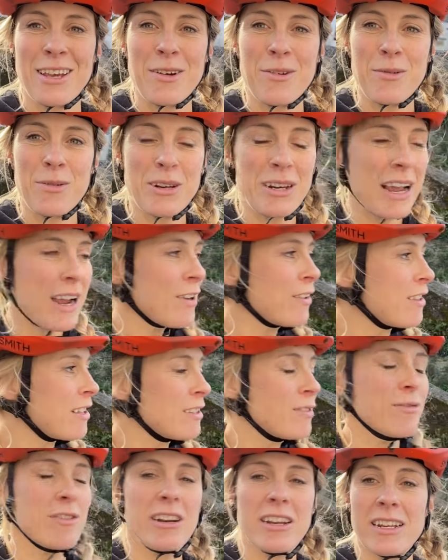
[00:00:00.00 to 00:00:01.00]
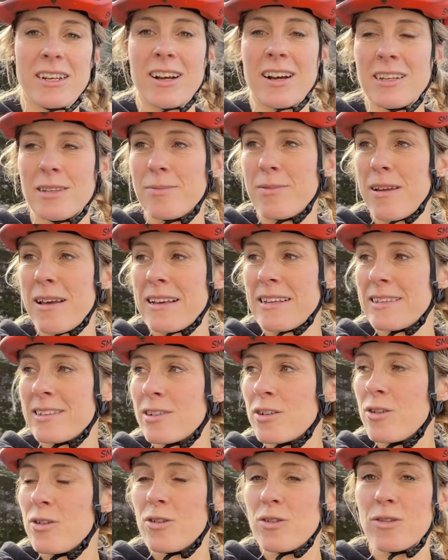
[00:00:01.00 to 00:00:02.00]
we're now in this really nice place
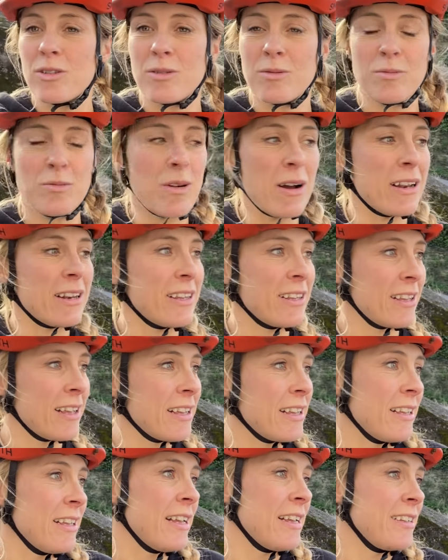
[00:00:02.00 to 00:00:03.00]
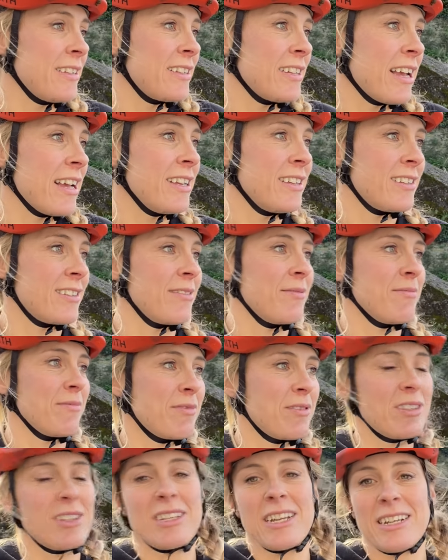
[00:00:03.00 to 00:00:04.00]
called, well, it says
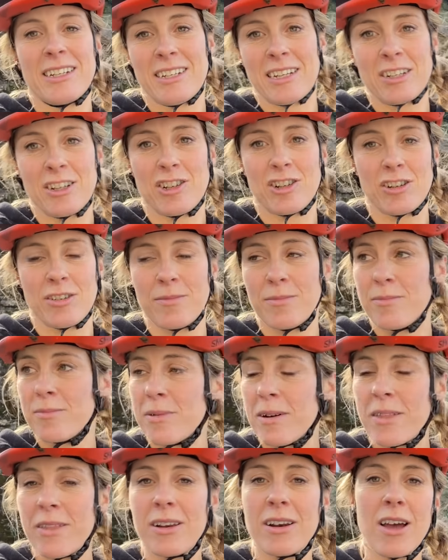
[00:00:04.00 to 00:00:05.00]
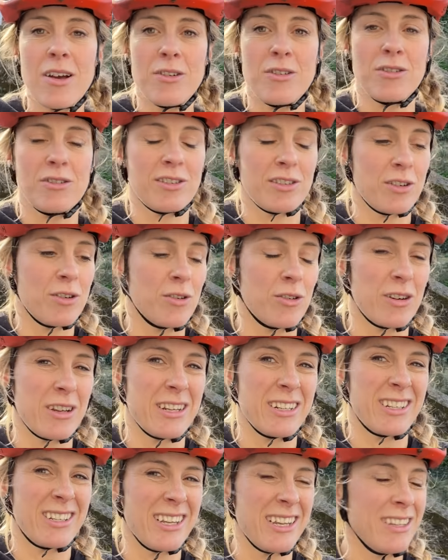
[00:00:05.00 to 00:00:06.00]
Dittisham, but the locals call
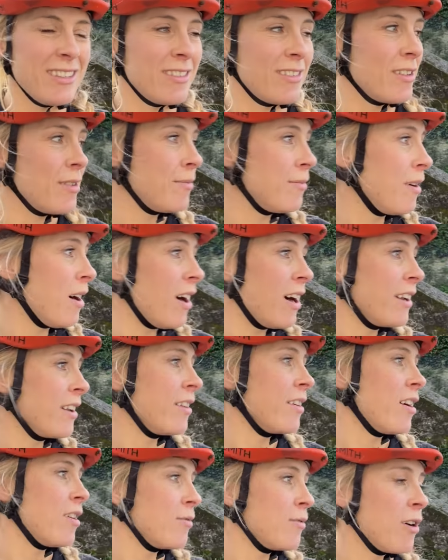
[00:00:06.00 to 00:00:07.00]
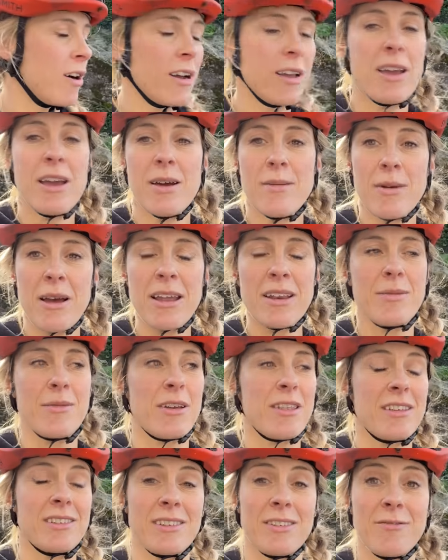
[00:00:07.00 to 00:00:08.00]
it Ditsum. I don't know why. But anyway,
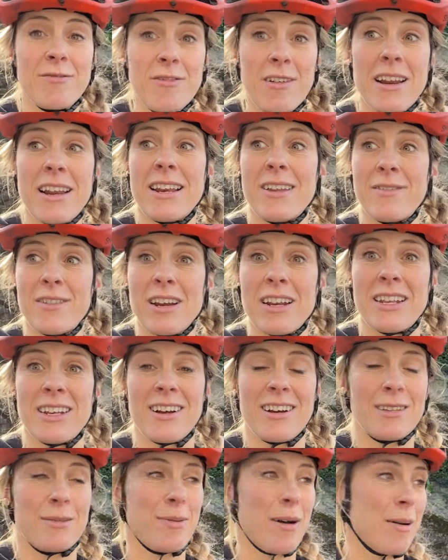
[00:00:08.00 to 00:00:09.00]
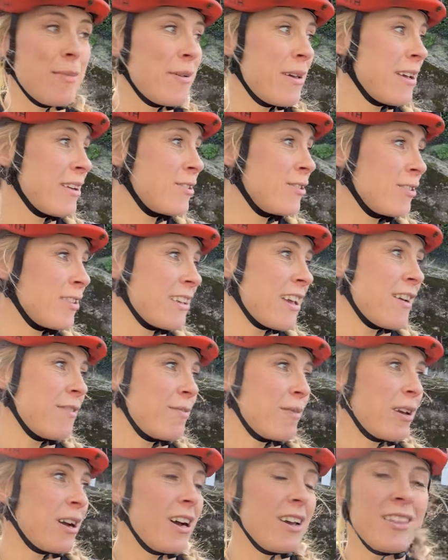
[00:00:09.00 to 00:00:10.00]
there's a really, really nice pub here called the
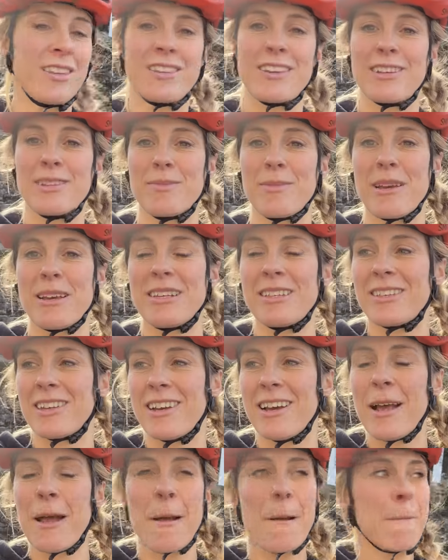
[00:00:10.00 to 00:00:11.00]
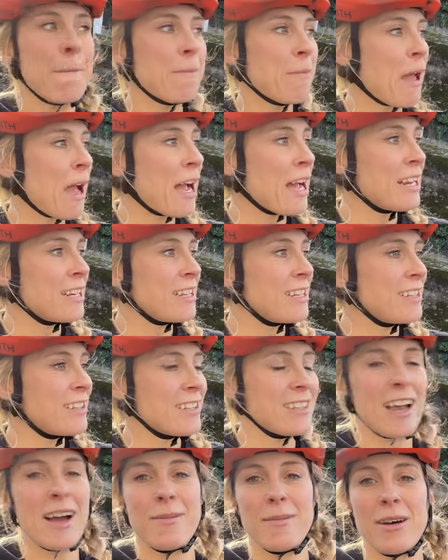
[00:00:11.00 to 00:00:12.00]
FBI that does pizza. And in
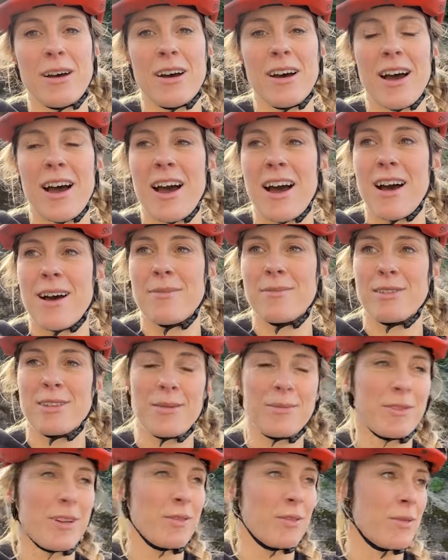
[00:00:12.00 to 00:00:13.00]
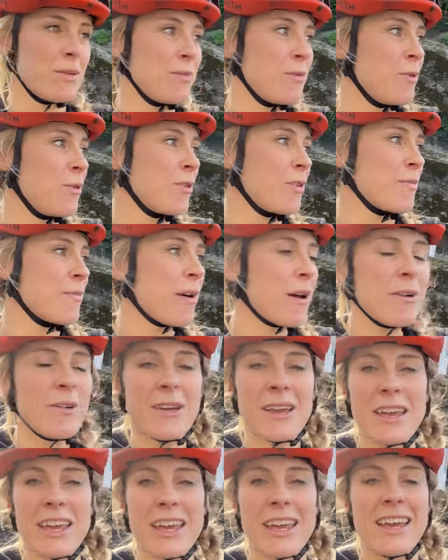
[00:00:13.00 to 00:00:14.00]
summer, sometimes we moor the boat
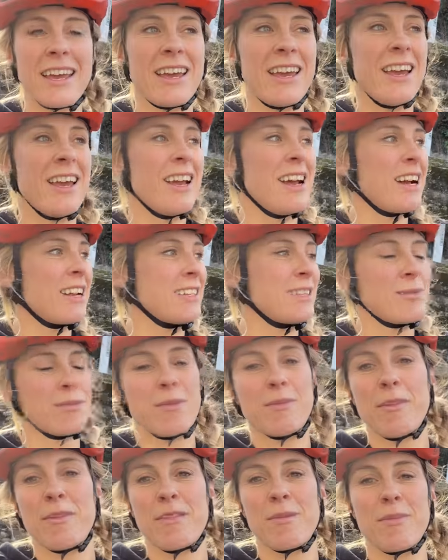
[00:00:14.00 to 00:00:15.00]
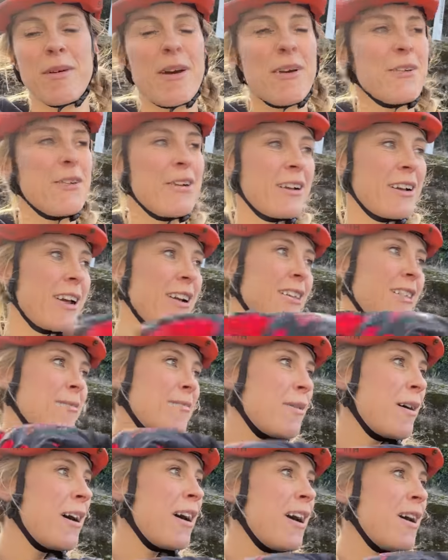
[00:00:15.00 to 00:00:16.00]
here and swim off the boat and go to the
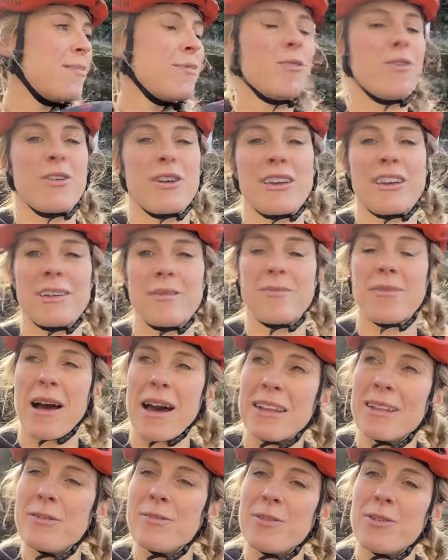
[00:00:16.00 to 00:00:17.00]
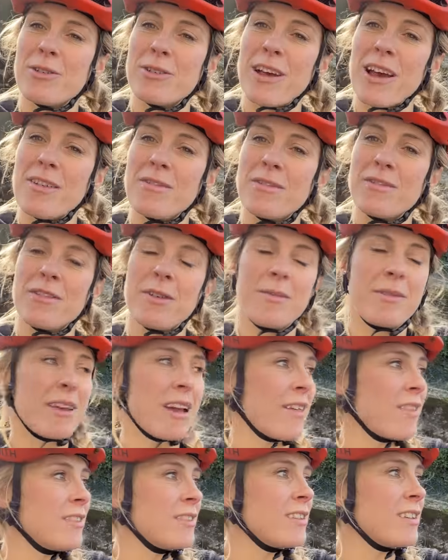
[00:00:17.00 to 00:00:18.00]
pub, or you can paddleboard over from the
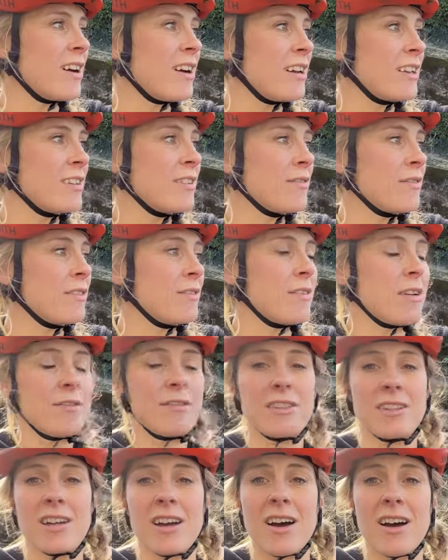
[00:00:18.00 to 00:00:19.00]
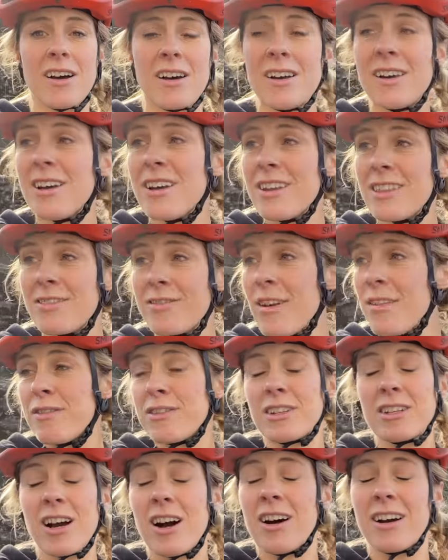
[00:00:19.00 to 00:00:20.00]
other side of the River Dart. The River
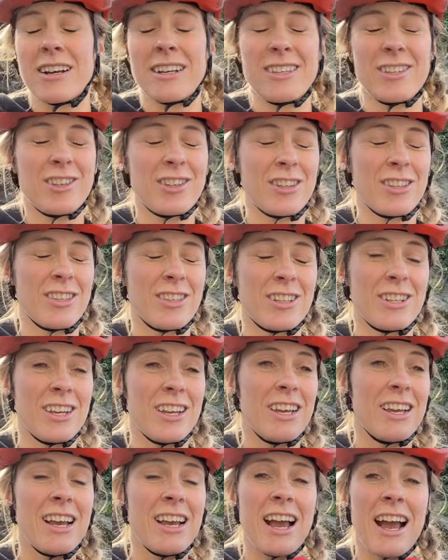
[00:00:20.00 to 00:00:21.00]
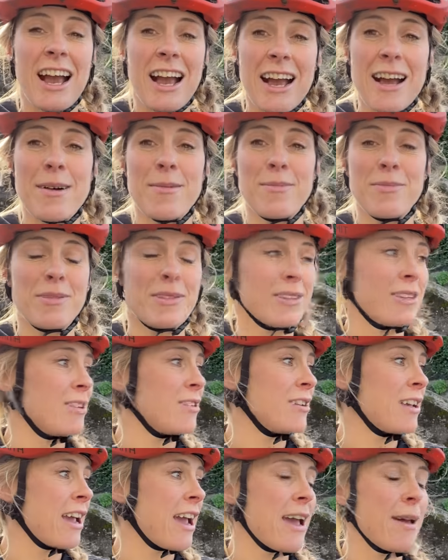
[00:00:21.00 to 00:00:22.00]
Dart is just
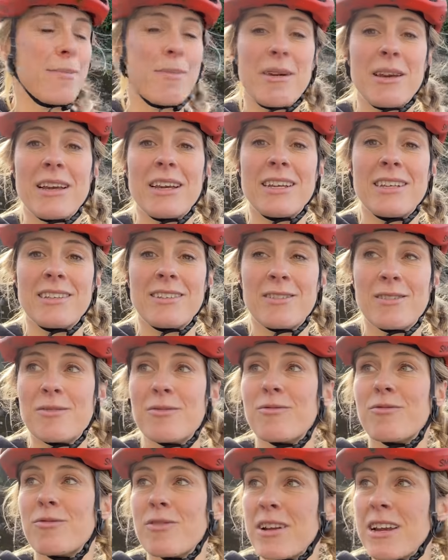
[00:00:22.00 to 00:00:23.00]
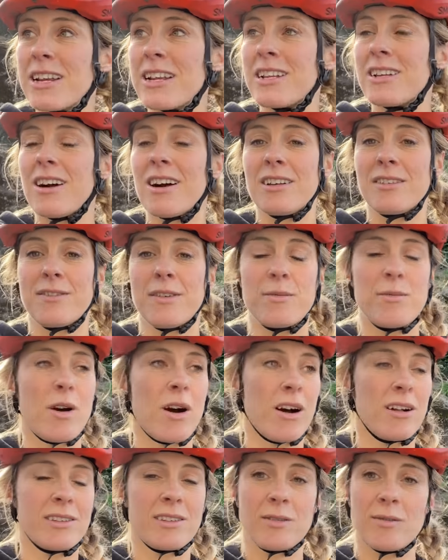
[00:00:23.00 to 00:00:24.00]
absolutely epic. It's really nice for
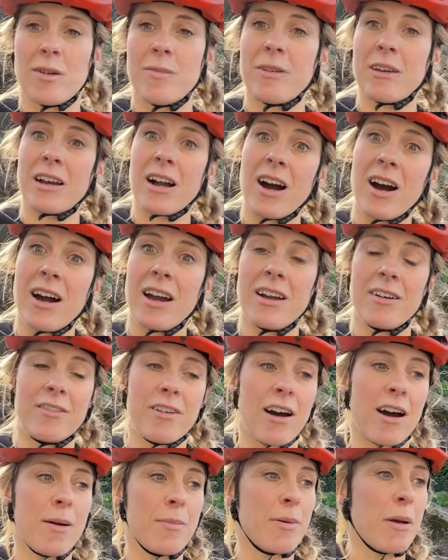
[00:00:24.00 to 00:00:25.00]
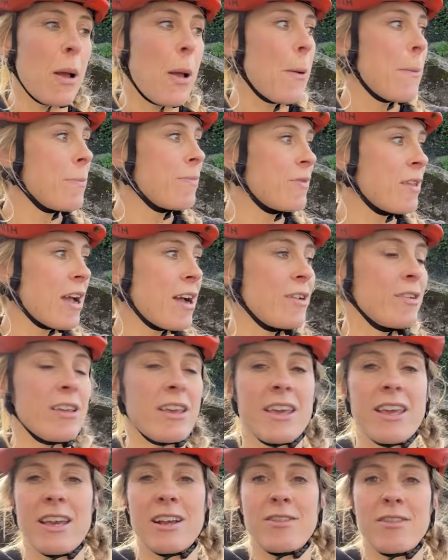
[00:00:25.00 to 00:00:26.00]
wild swimming higher up. Down
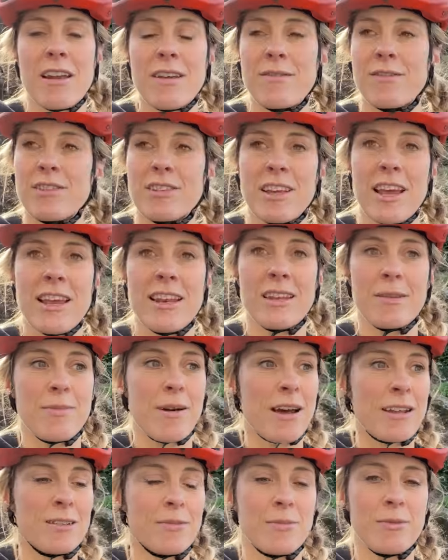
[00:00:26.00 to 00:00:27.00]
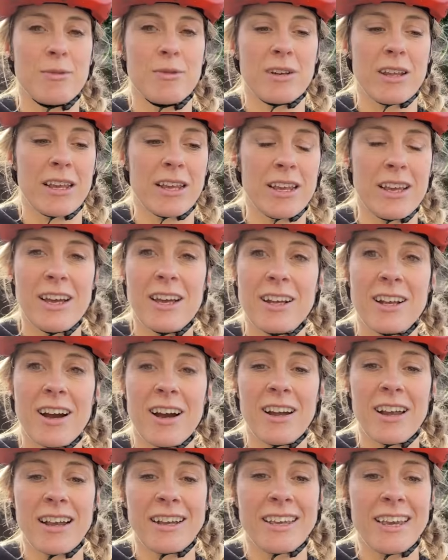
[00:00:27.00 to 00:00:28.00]
here, great for sailing, paddleboarding,
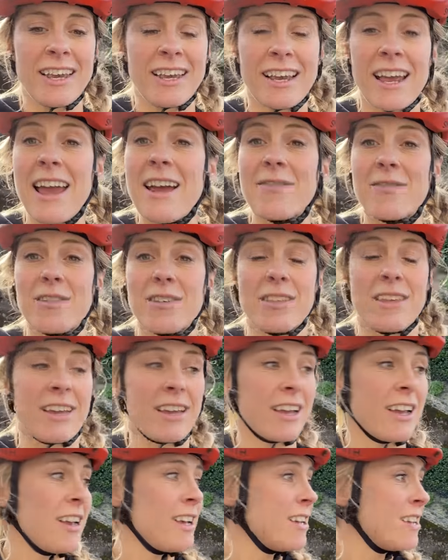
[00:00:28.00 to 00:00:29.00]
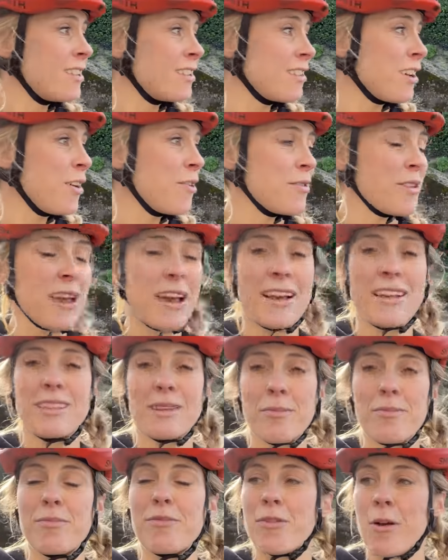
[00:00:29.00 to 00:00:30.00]
kayaking, everything. So yeah, it's a
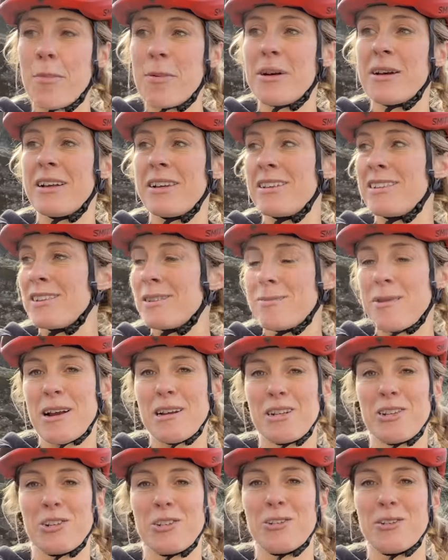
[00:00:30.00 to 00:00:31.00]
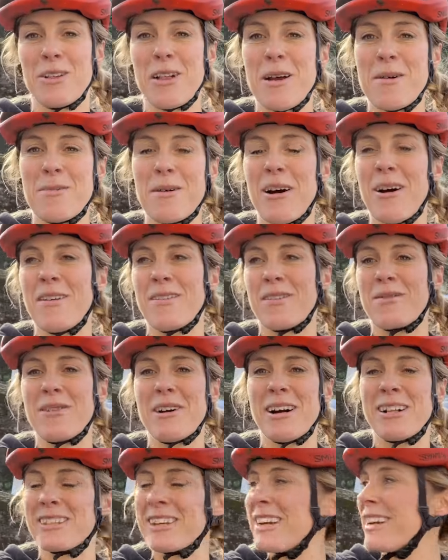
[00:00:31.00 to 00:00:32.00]
proper special part of the
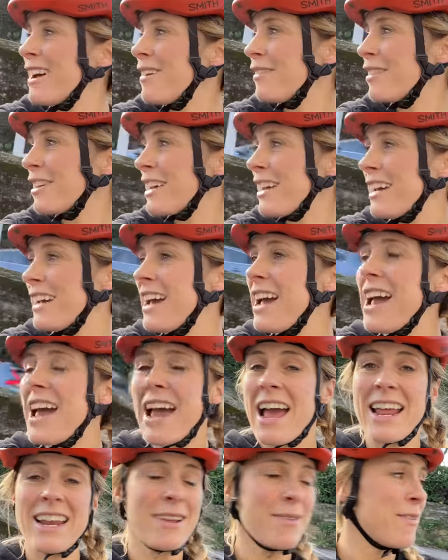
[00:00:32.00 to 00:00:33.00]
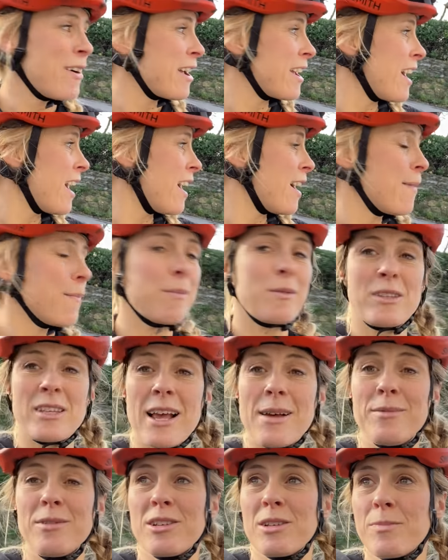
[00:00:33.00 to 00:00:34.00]
world. I love it here. Anyway,
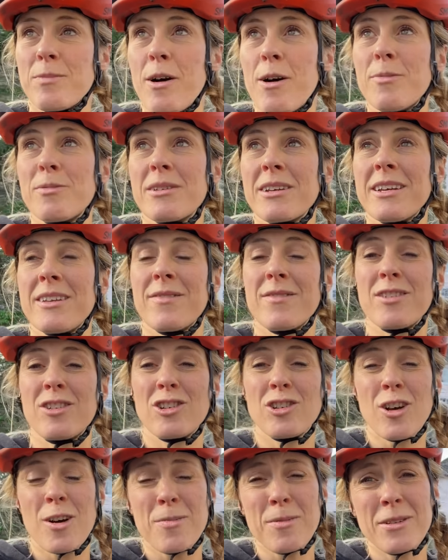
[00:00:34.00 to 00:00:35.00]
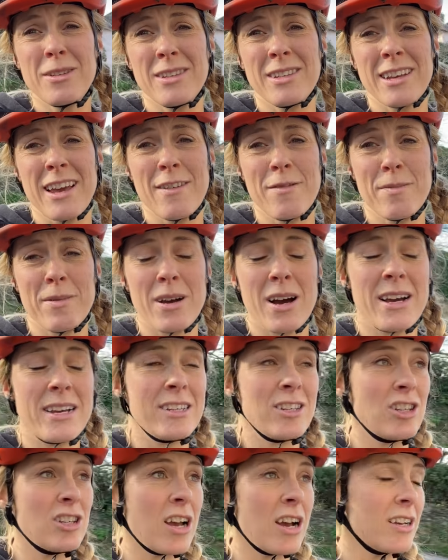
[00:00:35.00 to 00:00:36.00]
Sam's just popped in the shop because the FBI
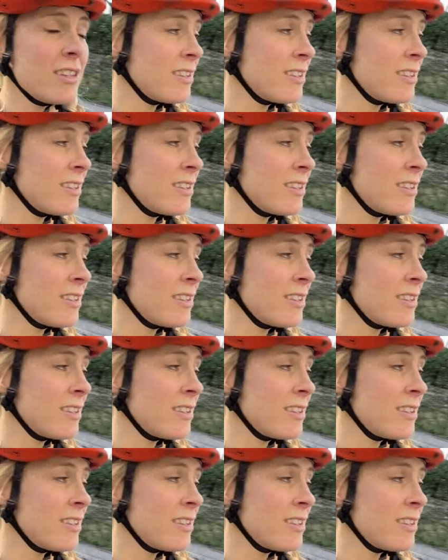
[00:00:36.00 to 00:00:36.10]
is shut,